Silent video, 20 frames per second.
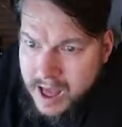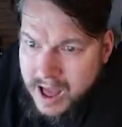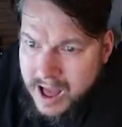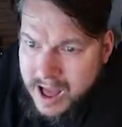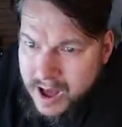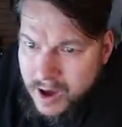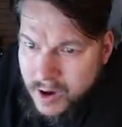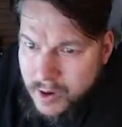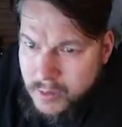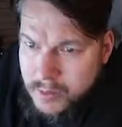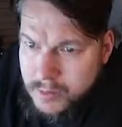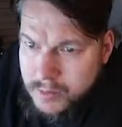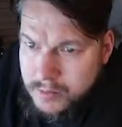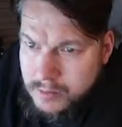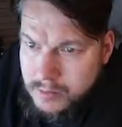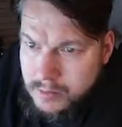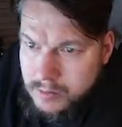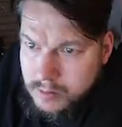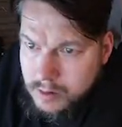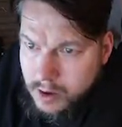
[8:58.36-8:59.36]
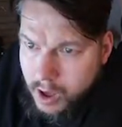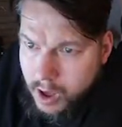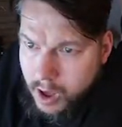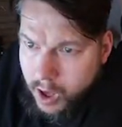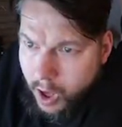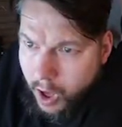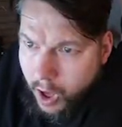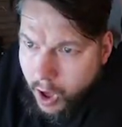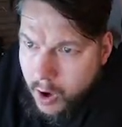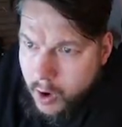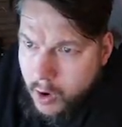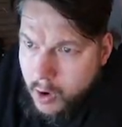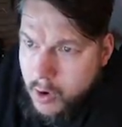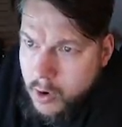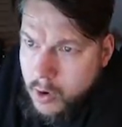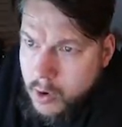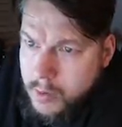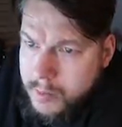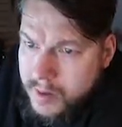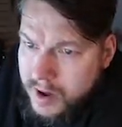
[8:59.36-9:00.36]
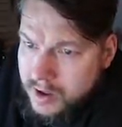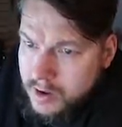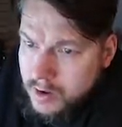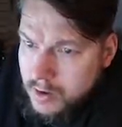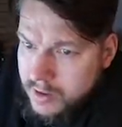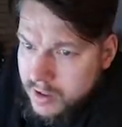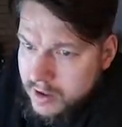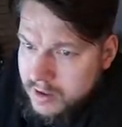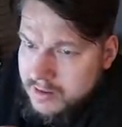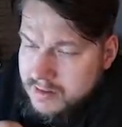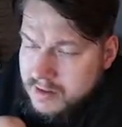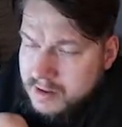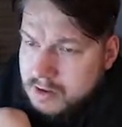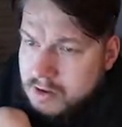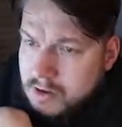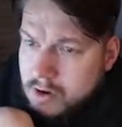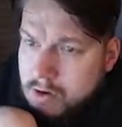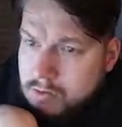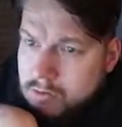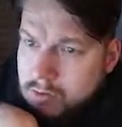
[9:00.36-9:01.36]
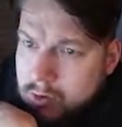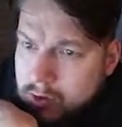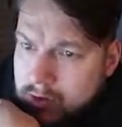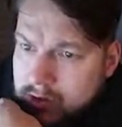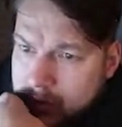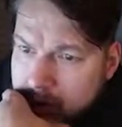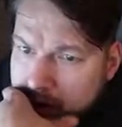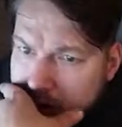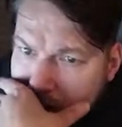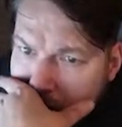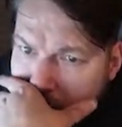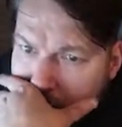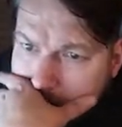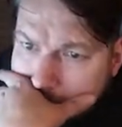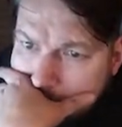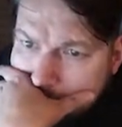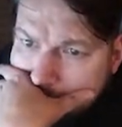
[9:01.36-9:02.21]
How? Oh my god, I can see a dark root as well.